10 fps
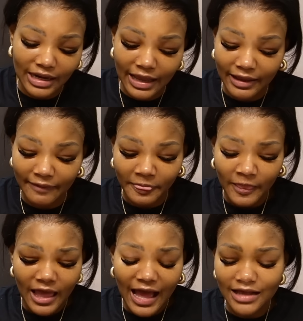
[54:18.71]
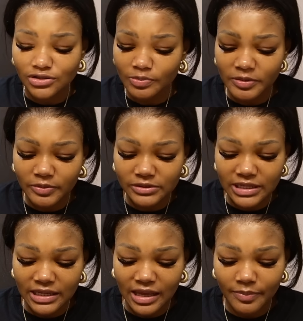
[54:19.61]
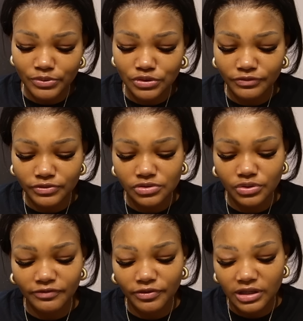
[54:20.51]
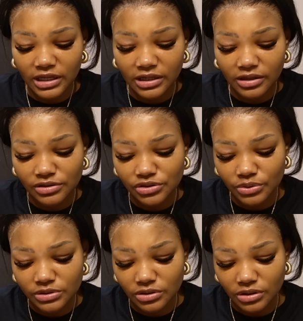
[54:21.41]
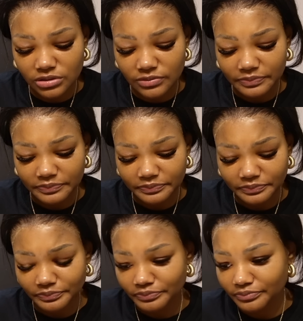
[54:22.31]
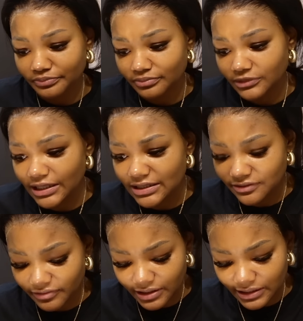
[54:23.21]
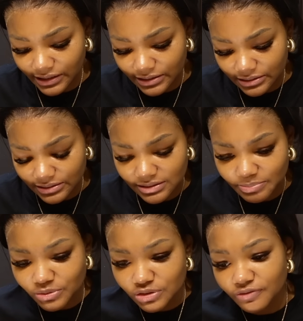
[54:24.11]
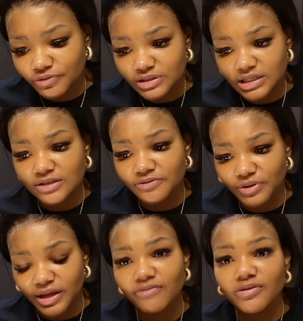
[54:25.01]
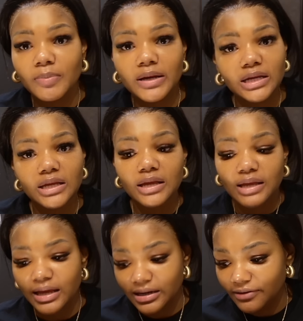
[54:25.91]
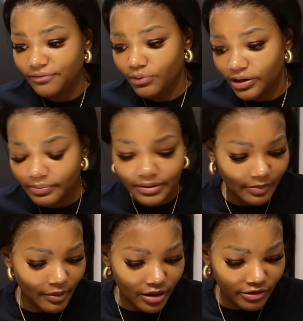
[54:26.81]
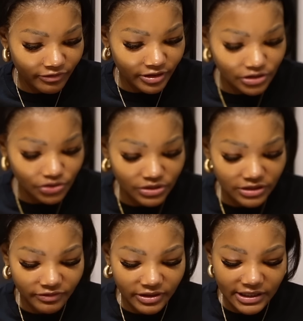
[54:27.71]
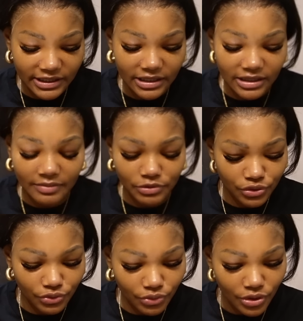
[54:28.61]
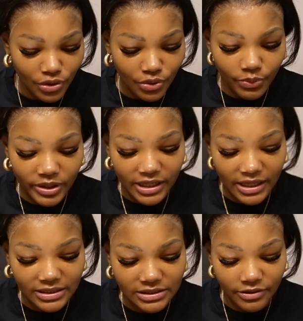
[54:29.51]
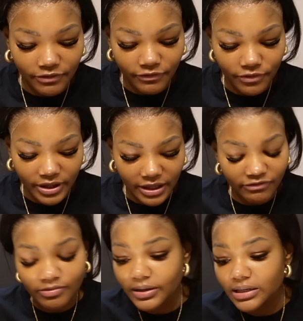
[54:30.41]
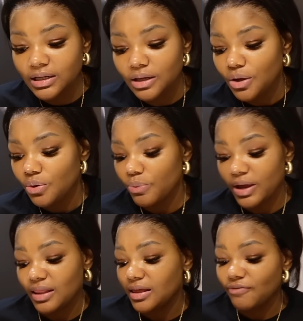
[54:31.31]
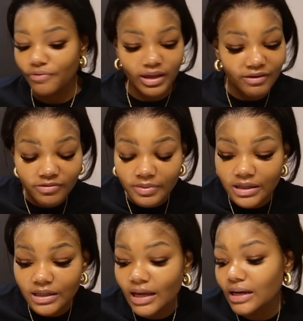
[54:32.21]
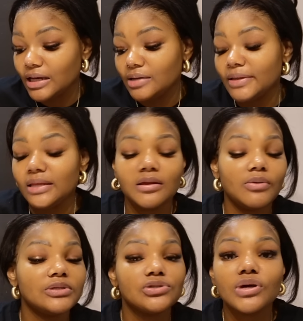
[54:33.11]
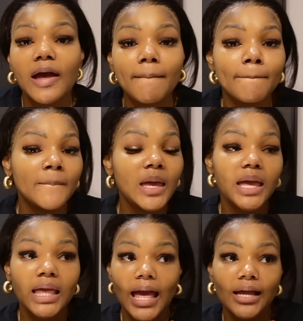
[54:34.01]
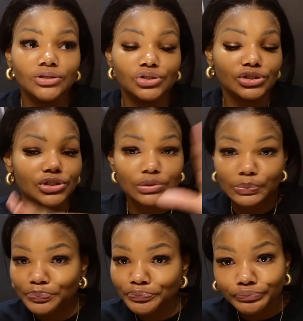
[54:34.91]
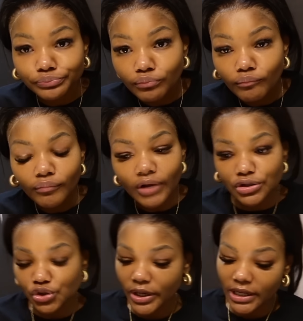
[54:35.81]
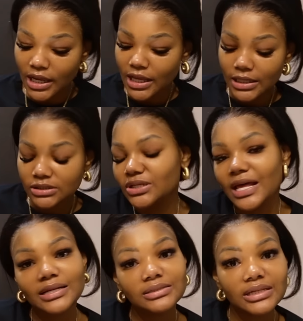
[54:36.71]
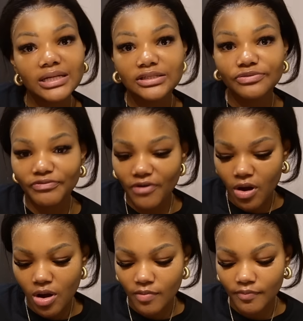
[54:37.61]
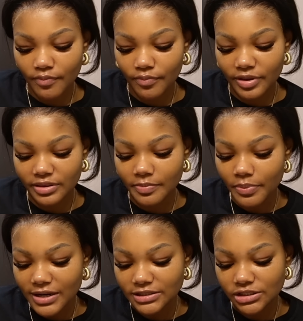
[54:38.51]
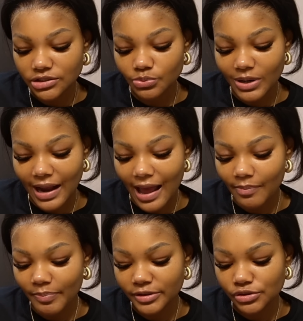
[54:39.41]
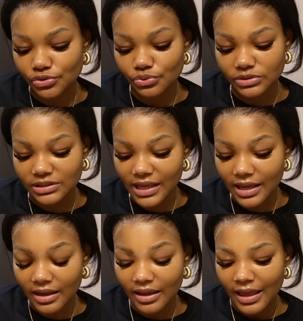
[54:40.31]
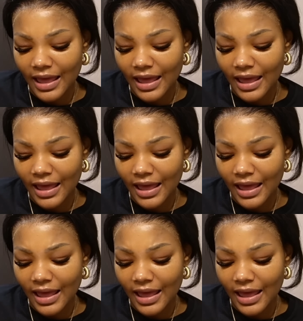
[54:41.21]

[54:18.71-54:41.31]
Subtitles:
Like, I saw people saying, yeah, Brutal Fruit is only for the 8 girls. No, it's not. It definitely isn't. Brutal Fruit is for everybody. And if you want to be a part of it, you definitely can come through. We cater for everybody. We are there for everybody. And anybody that wants to come can just join. So that is it from the brunches. What happens? Who's there?